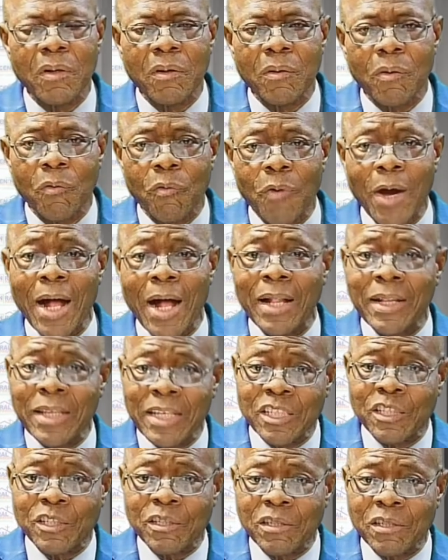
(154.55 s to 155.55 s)
while
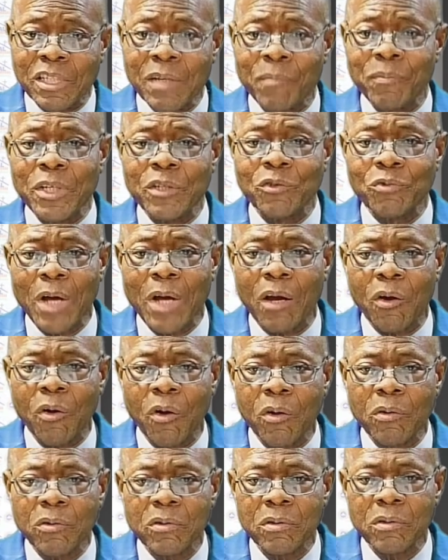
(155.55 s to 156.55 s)
his siblings were
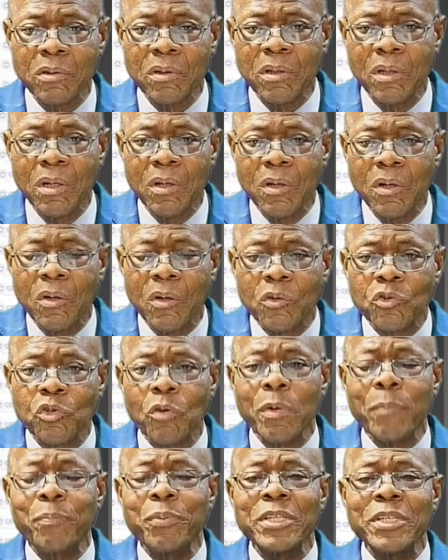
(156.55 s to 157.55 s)
called to
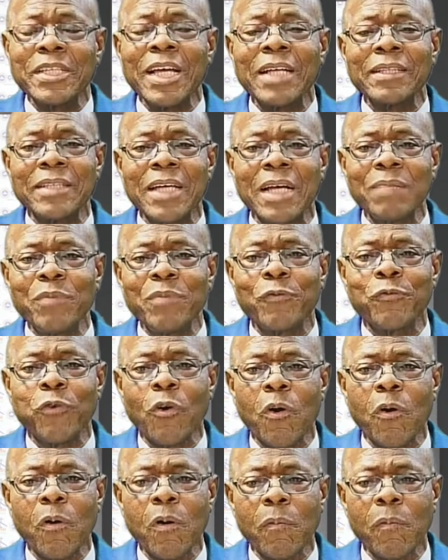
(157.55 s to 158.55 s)
be presented
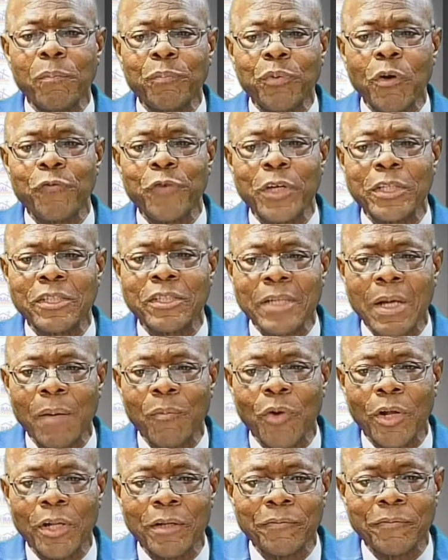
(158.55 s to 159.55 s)
before Prophet
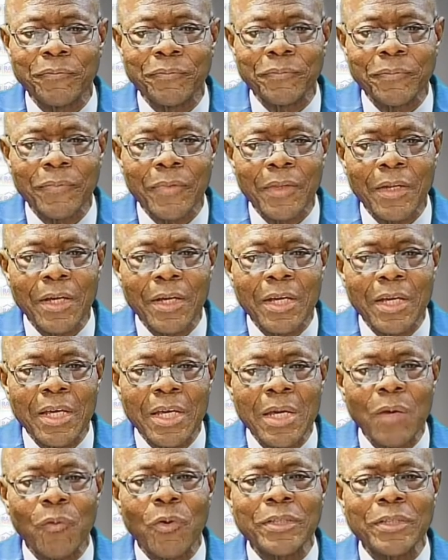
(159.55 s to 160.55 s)
Samuel.
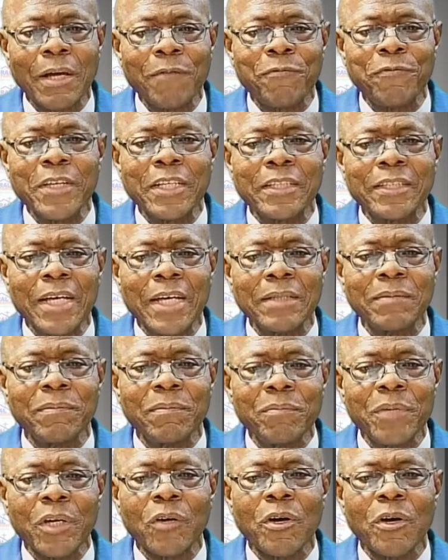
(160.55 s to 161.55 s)
He was afflicted
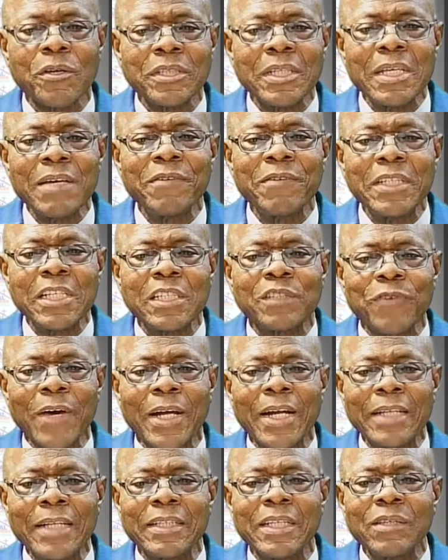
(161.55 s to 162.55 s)
because even his
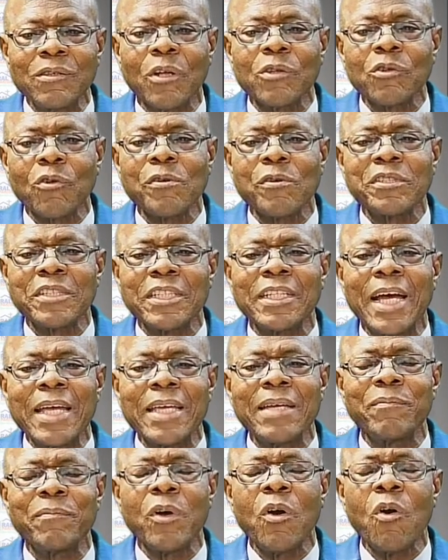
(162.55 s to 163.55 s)
father did not consider
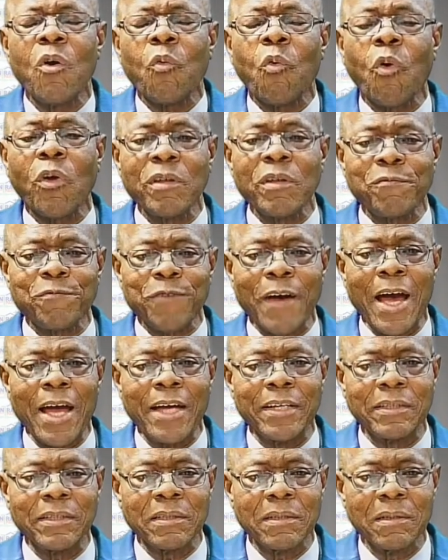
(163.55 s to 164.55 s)
him qualified
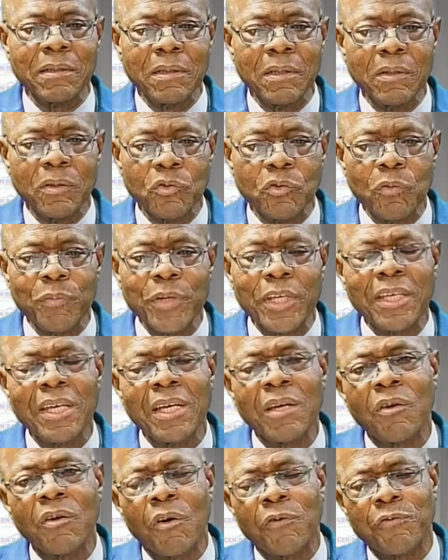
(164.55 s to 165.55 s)
to be
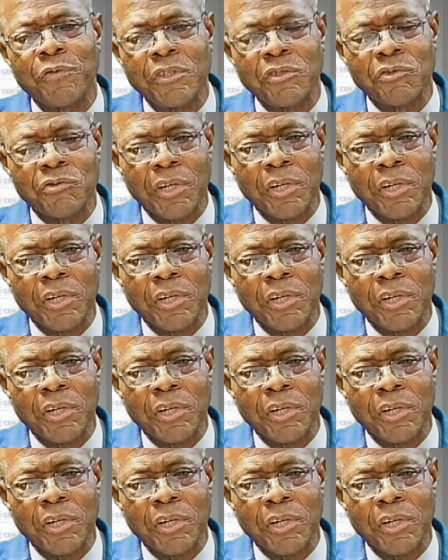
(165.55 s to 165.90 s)
king of Israel.